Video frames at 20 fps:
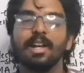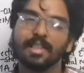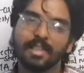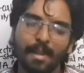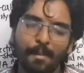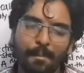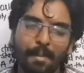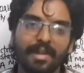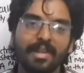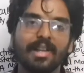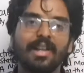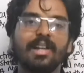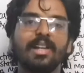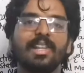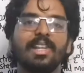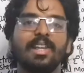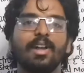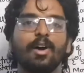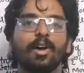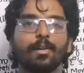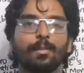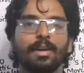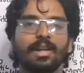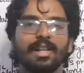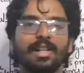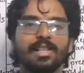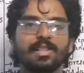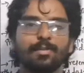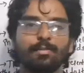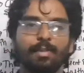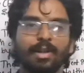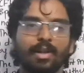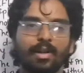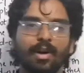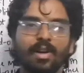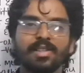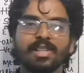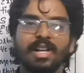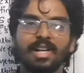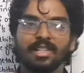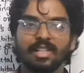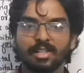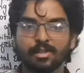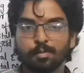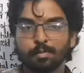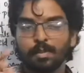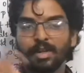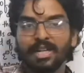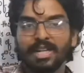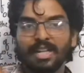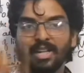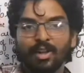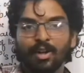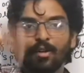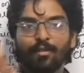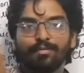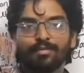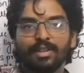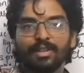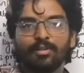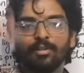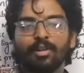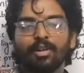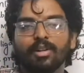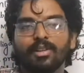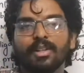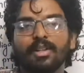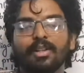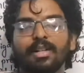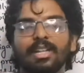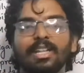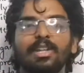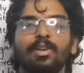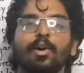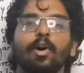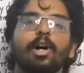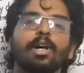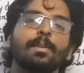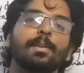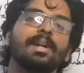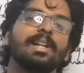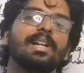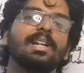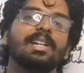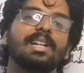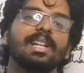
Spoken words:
The metal d orbitals, because the splitting of the what? The d orbital